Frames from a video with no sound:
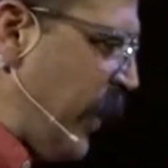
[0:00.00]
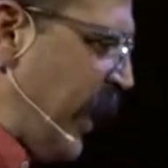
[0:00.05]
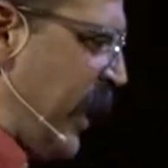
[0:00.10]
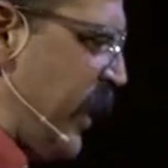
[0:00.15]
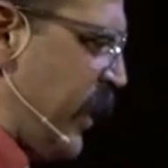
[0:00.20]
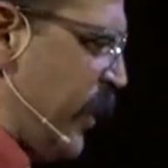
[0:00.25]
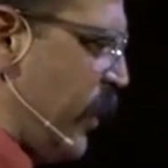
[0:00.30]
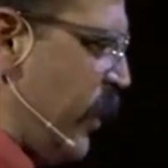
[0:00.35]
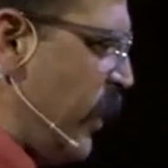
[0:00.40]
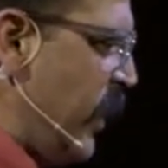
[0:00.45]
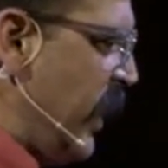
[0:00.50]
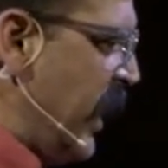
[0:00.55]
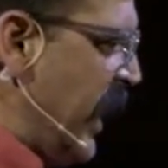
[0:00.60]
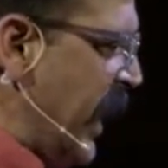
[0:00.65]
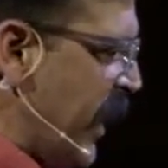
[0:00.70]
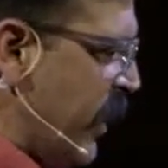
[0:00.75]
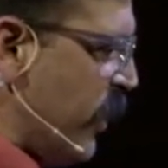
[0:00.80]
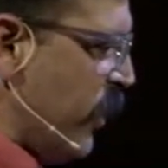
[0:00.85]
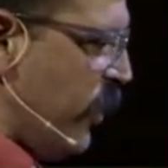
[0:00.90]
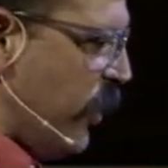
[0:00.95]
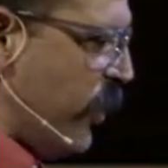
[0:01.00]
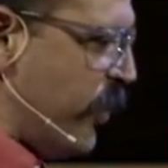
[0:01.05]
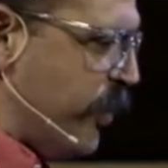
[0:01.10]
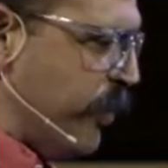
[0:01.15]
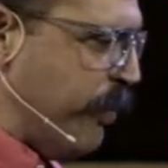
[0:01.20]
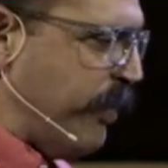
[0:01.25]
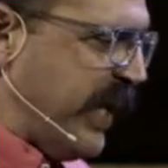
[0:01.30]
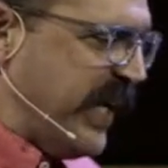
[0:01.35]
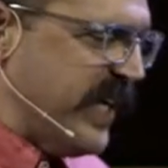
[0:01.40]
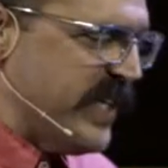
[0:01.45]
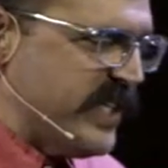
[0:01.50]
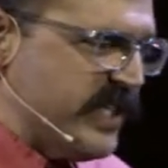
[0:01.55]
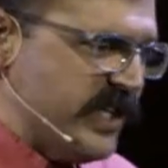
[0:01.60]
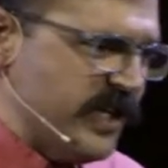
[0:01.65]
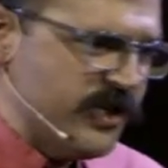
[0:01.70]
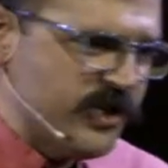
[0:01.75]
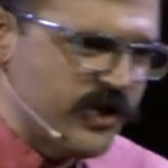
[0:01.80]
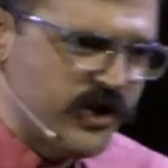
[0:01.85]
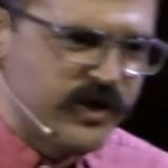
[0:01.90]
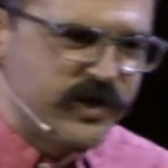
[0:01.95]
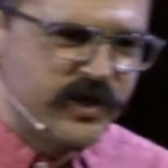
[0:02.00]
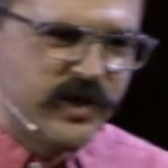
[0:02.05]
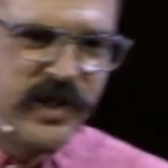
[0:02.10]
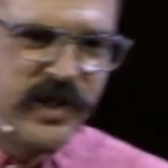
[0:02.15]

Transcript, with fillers: how to, how to learn to pay attention to